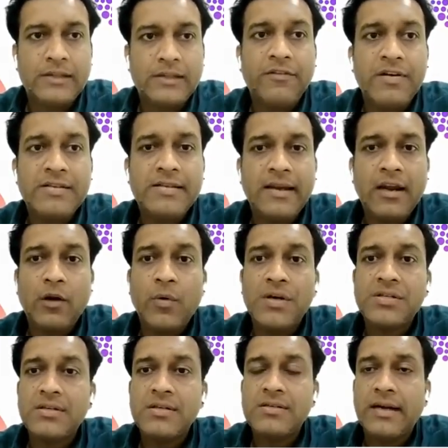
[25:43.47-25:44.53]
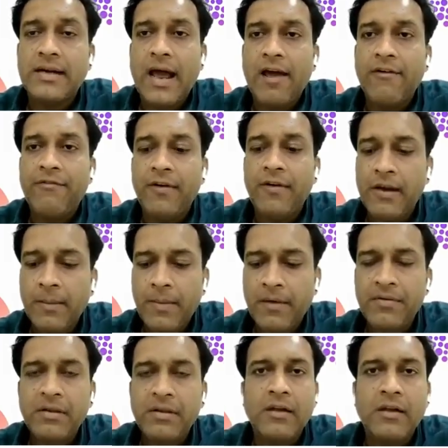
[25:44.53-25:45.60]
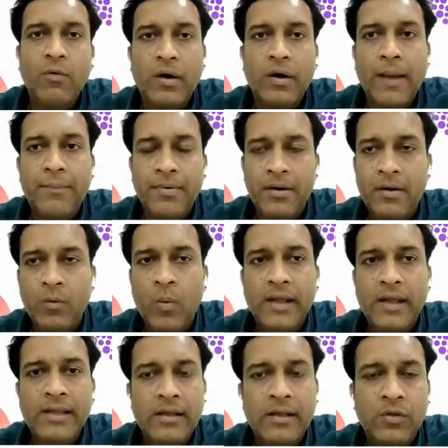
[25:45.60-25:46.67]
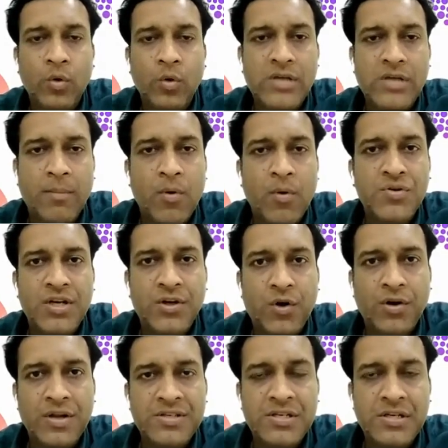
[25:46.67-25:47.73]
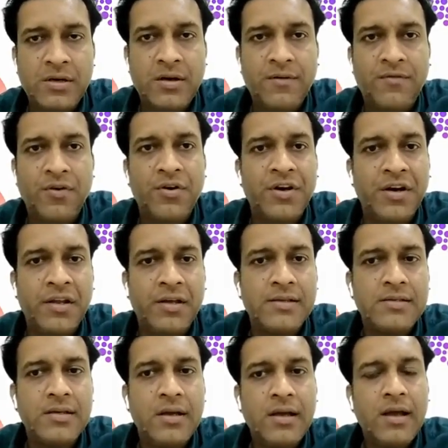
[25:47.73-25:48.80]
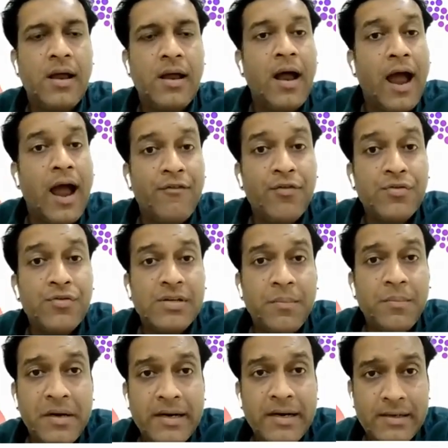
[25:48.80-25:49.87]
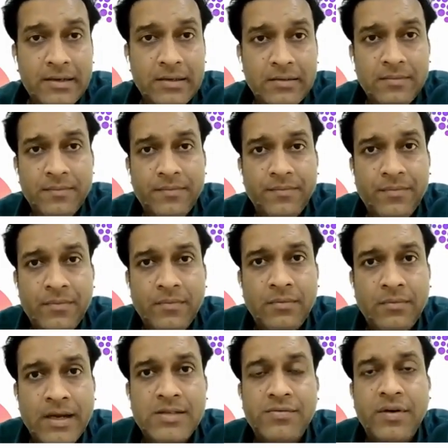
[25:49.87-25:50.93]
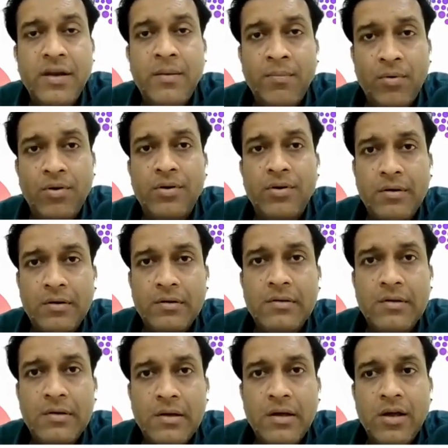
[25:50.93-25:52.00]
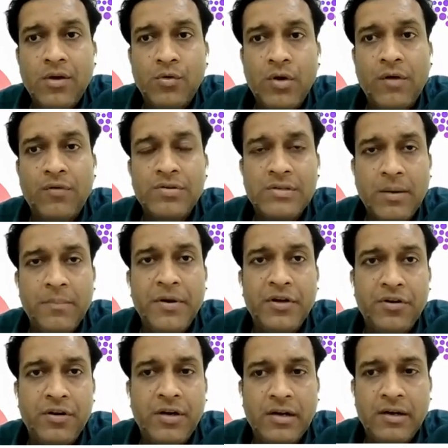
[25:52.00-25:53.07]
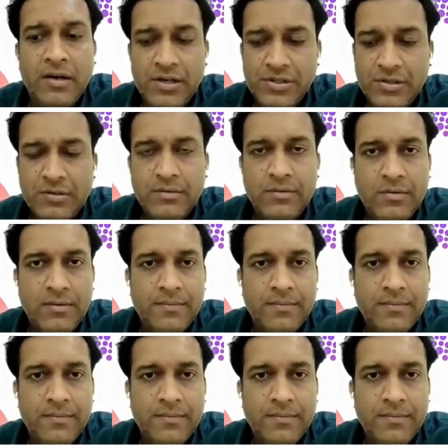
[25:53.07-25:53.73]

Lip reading: Otherwise, there are questions that I have filled up everything. What happened? Why those amounts are not considered for TDS? Have you submitted it? That's very important. You have to submit your declaration.